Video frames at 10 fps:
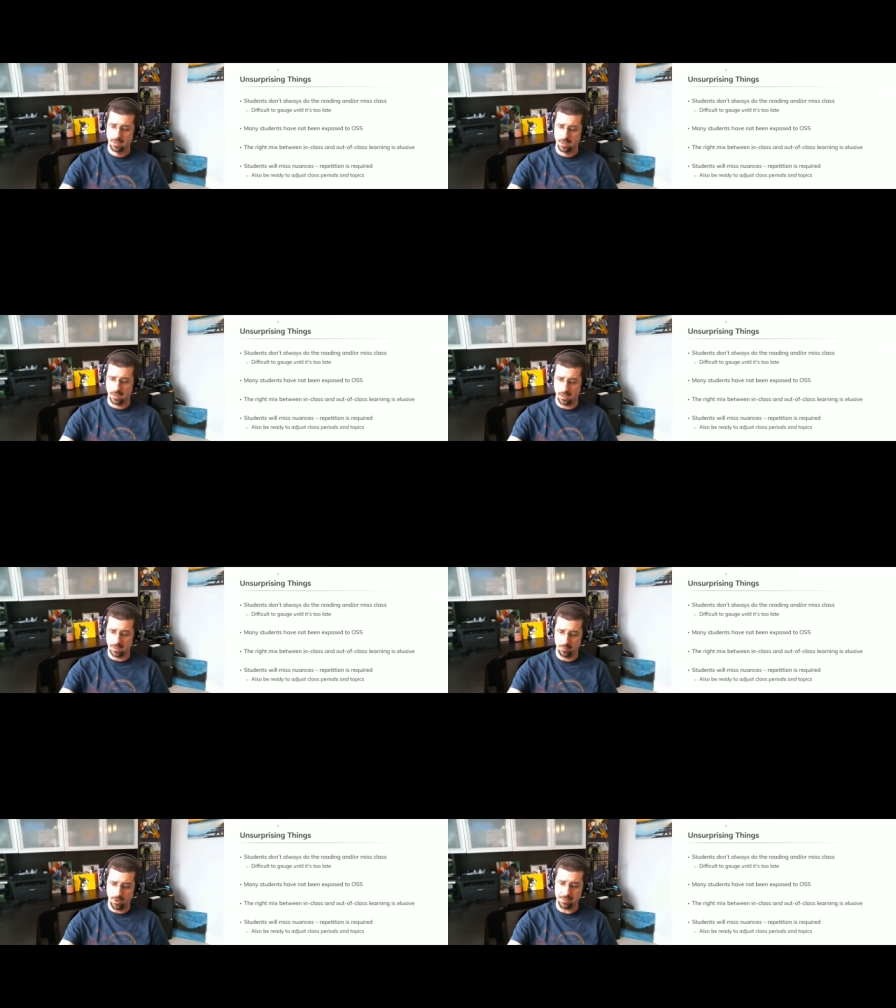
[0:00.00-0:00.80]

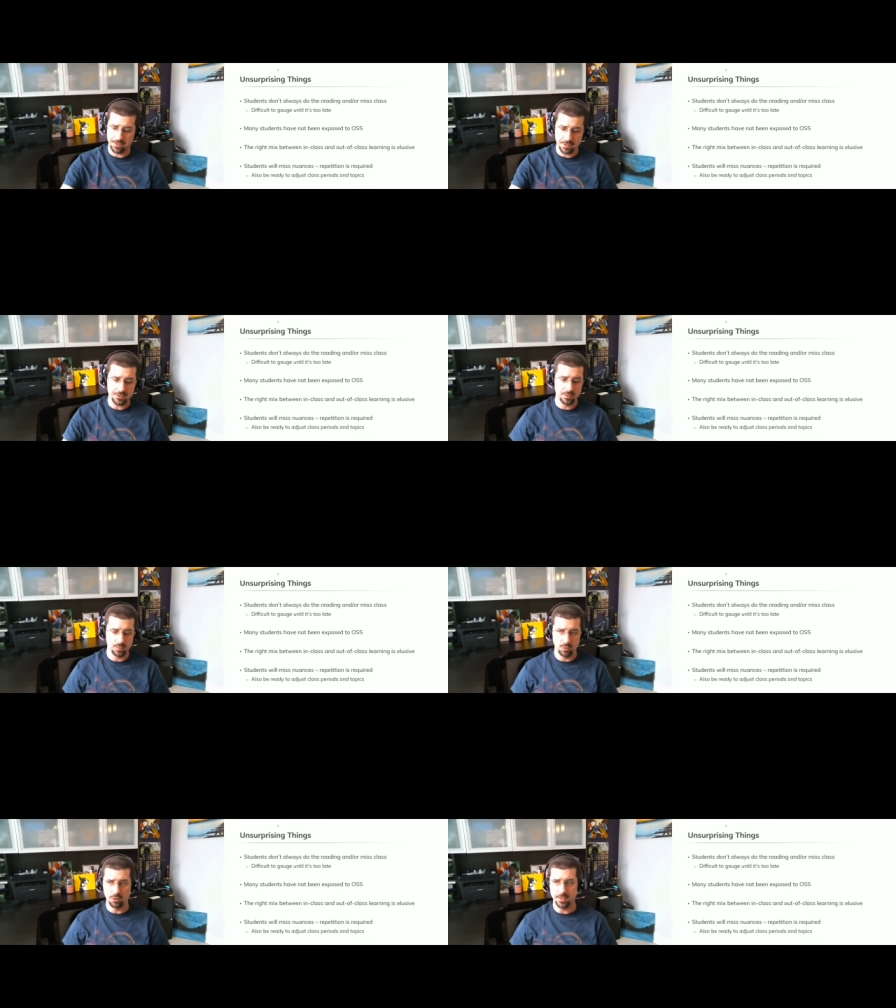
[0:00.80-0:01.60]
Uh, repetition
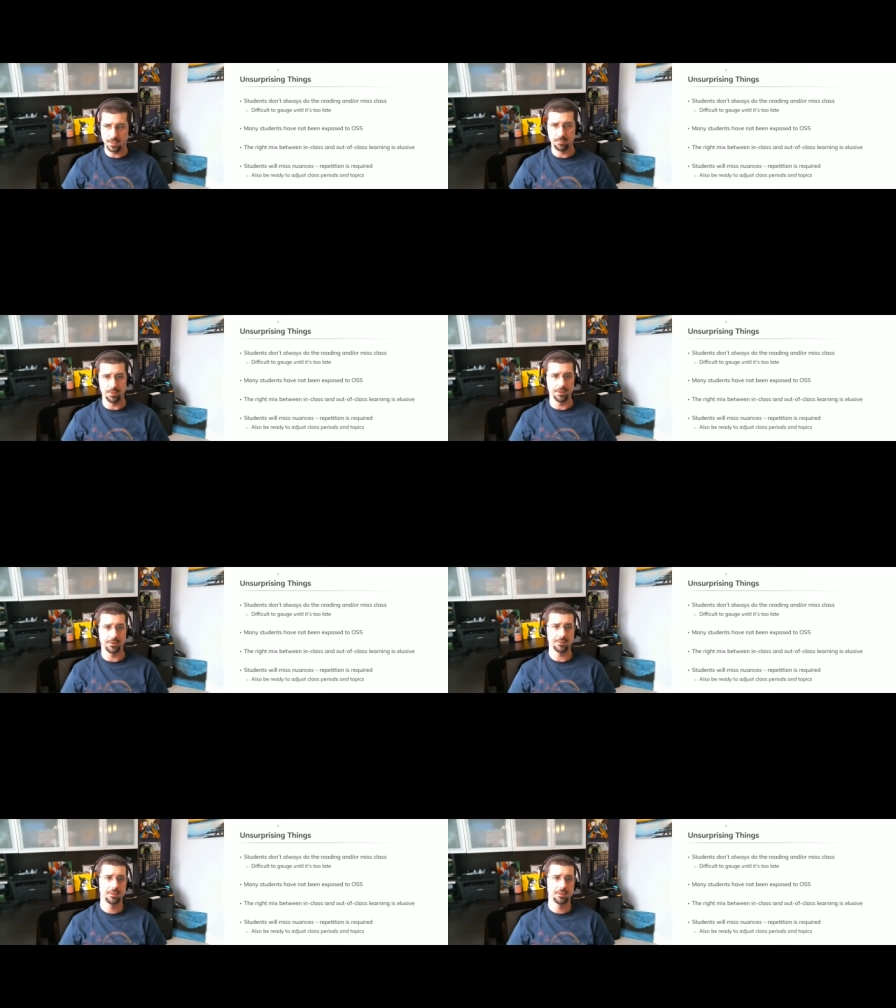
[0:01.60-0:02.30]
will be important.